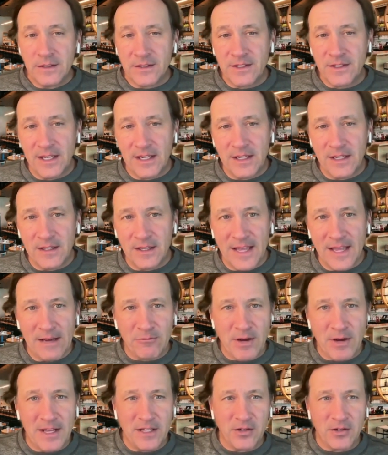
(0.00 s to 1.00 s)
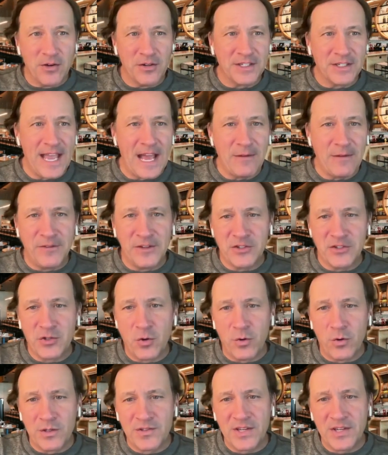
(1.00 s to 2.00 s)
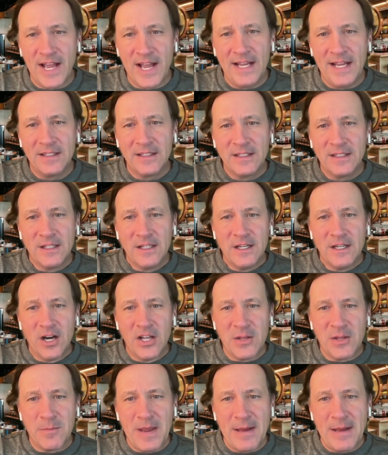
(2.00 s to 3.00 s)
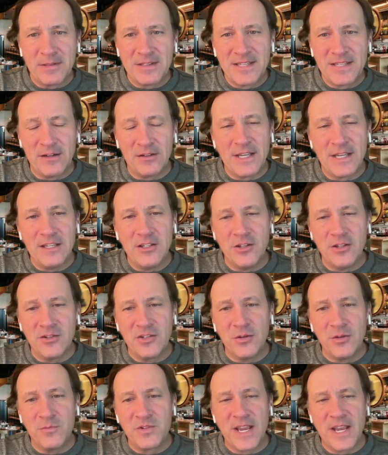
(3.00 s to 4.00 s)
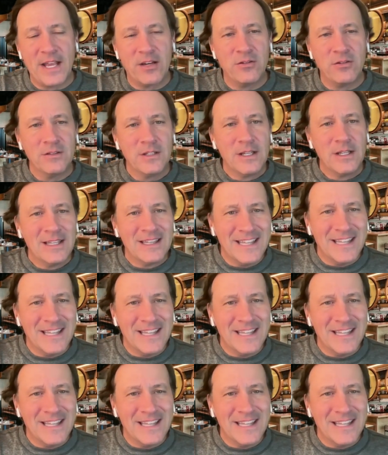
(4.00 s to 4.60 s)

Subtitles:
Let's get into that right here on Catfish Courtside on the Bama Tailgate YouTube channel.